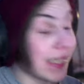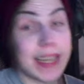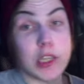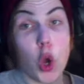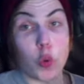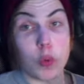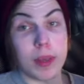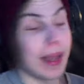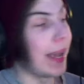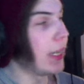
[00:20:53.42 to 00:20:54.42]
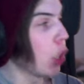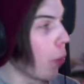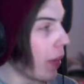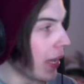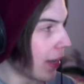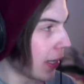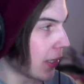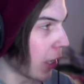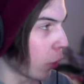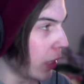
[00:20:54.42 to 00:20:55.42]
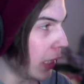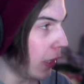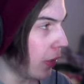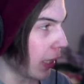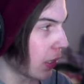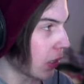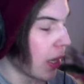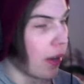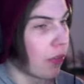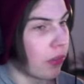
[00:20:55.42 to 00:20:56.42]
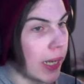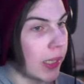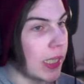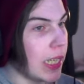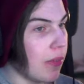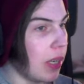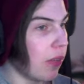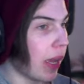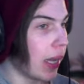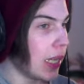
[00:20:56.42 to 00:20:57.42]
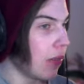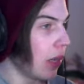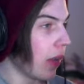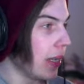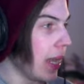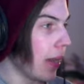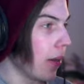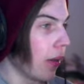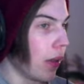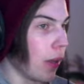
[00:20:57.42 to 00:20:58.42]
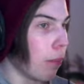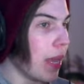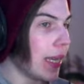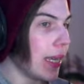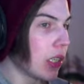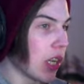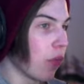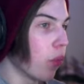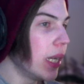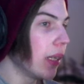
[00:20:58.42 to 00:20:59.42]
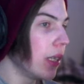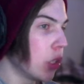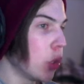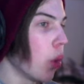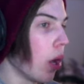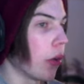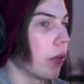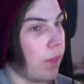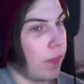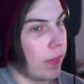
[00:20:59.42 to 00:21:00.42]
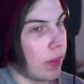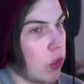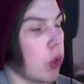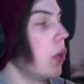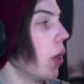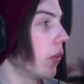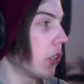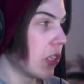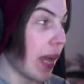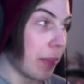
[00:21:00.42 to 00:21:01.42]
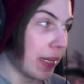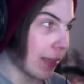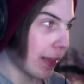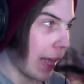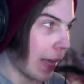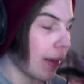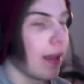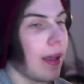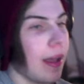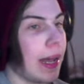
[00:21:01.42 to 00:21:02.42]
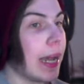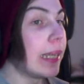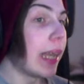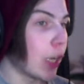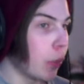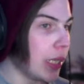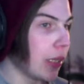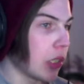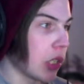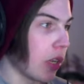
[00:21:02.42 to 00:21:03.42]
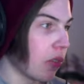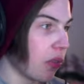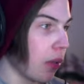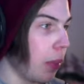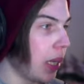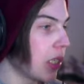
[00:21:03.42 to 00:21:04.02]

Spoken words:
don't. I don't make content on weekly things. Frankly, even if I did, making stuff weekly is too hard. So no, this is not because of that. I like weekly stuff because it